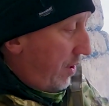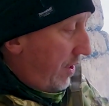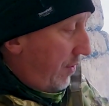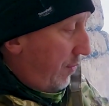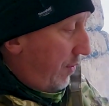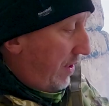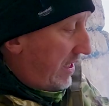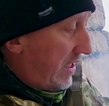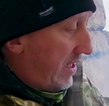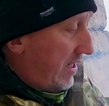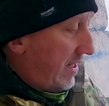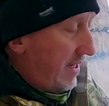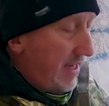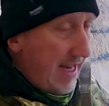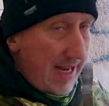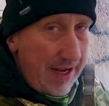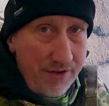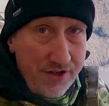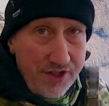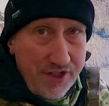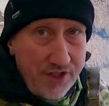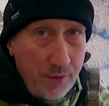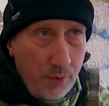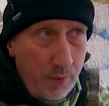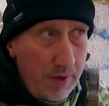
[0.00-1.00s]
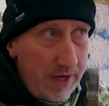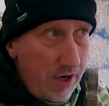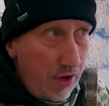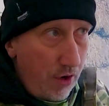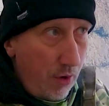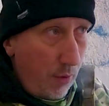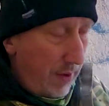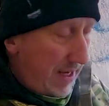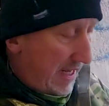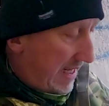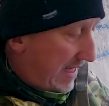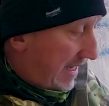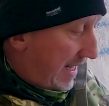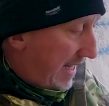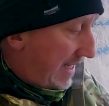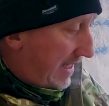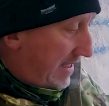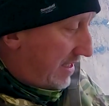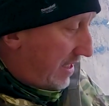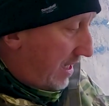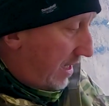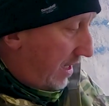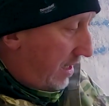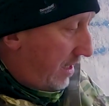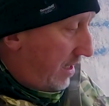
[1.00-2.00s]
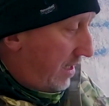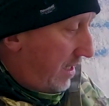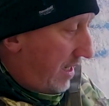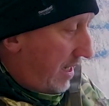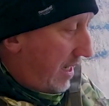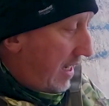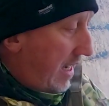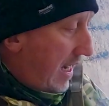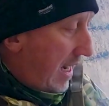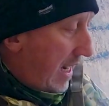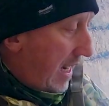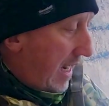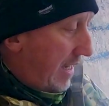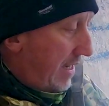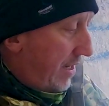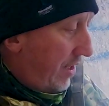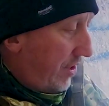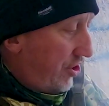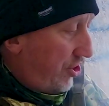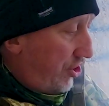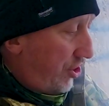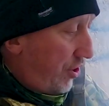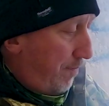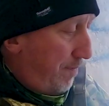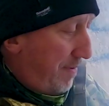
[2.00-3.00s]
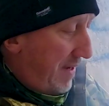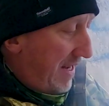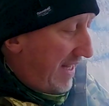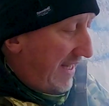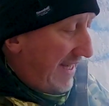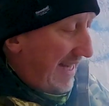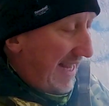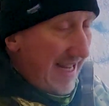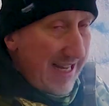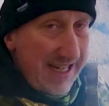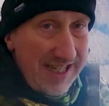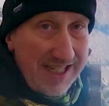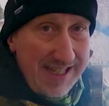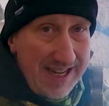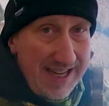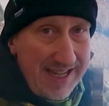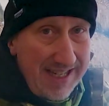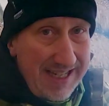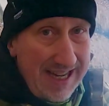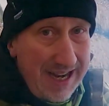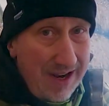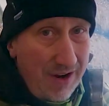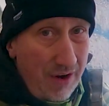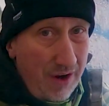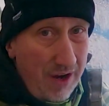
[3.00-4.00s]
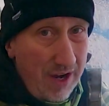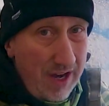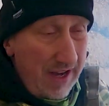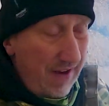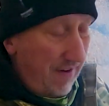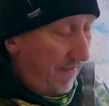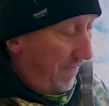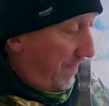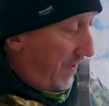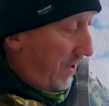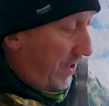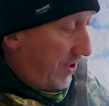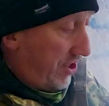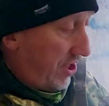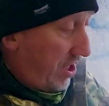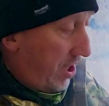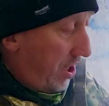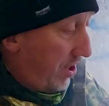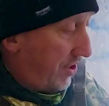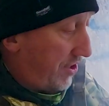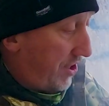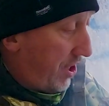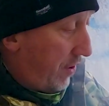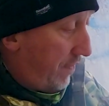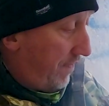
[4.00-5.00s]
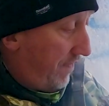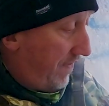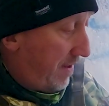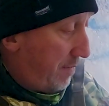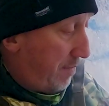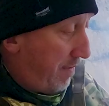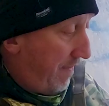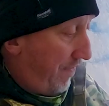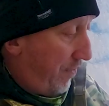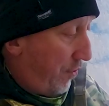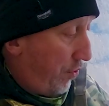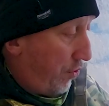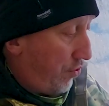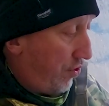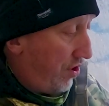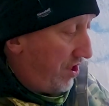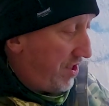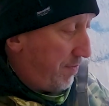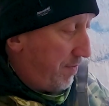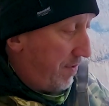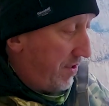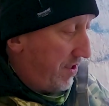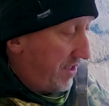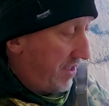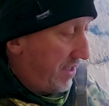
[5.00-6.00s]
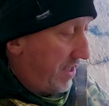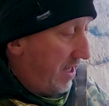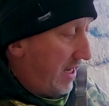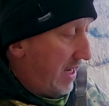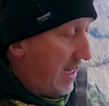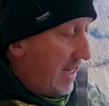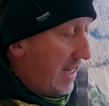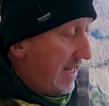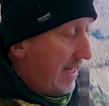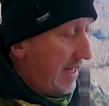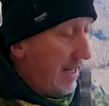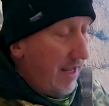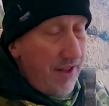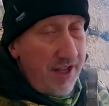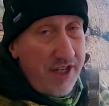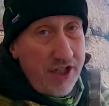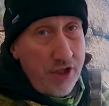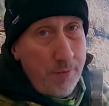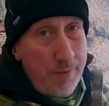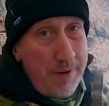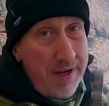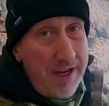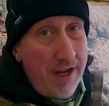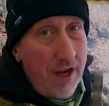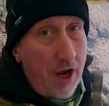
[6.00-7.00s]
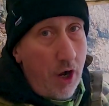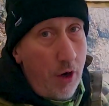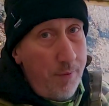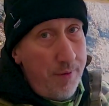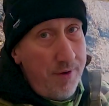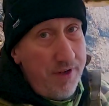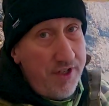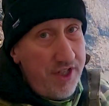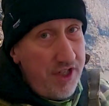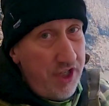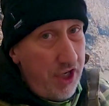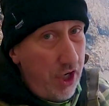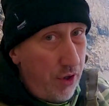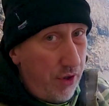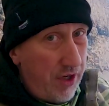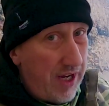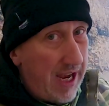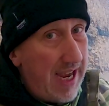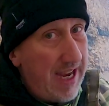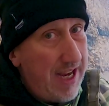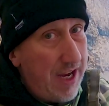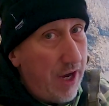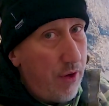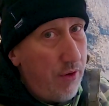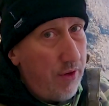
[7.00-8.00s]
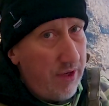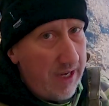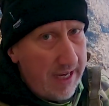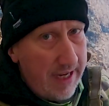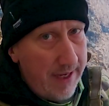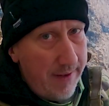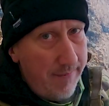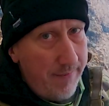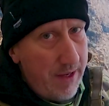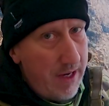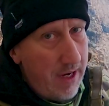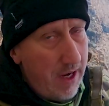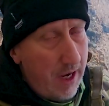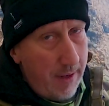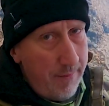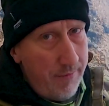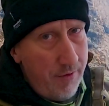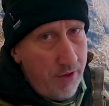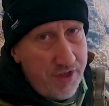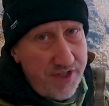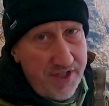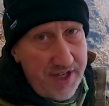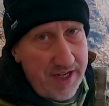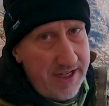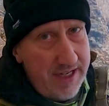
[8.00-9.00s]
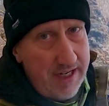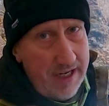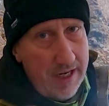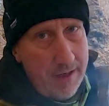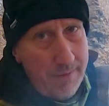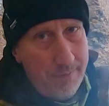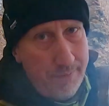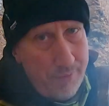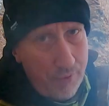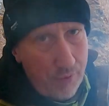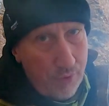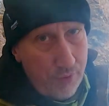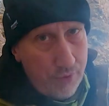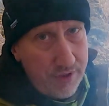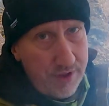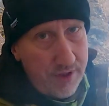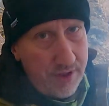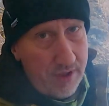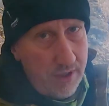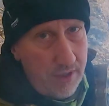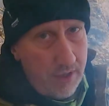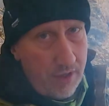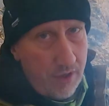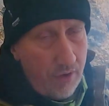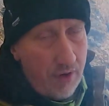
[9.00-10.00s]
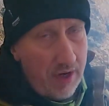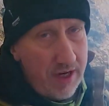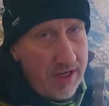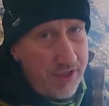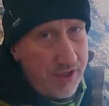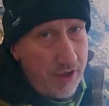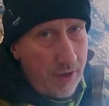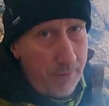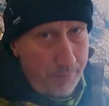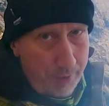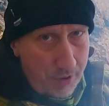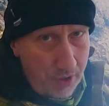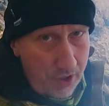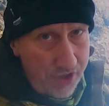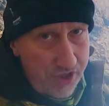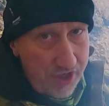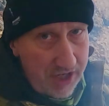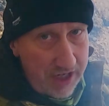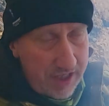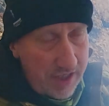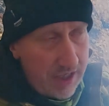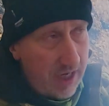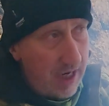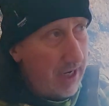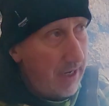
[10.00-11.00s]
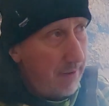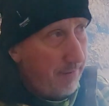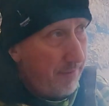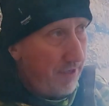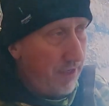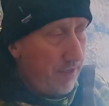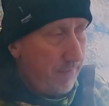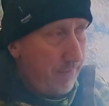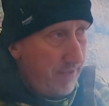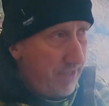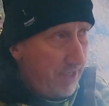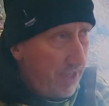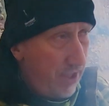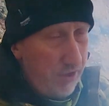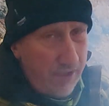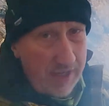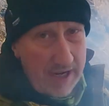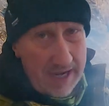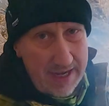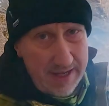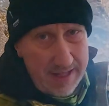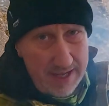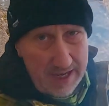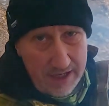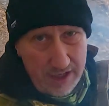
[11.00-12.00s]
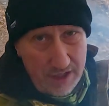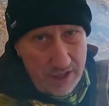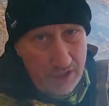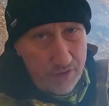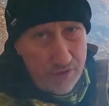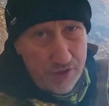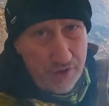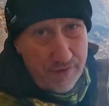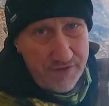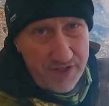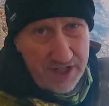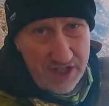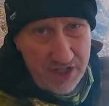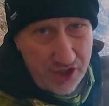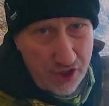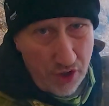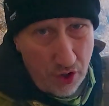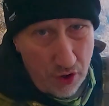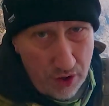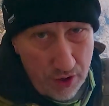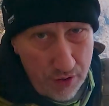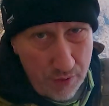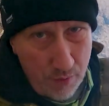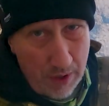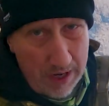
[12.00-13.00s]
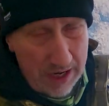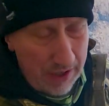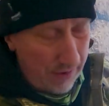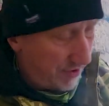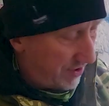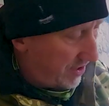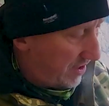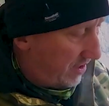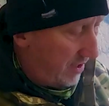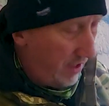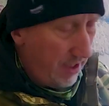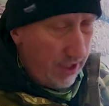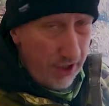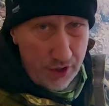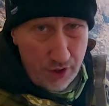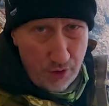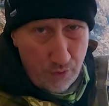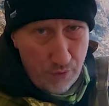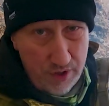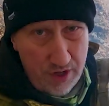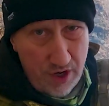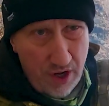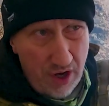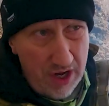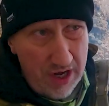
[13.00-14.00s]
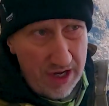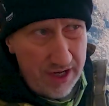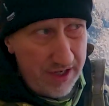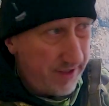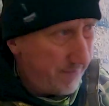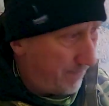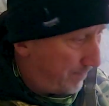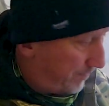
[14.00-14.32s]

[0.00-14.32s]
we can announce the winner a week later, and I should be able to get it sent out first class, hopefully before Christmas. Now this will be open to UK only. I'm not sending it abroad, all right, so apologies. The UK, that includes obviously Scotland, Wales, Northern Ireland.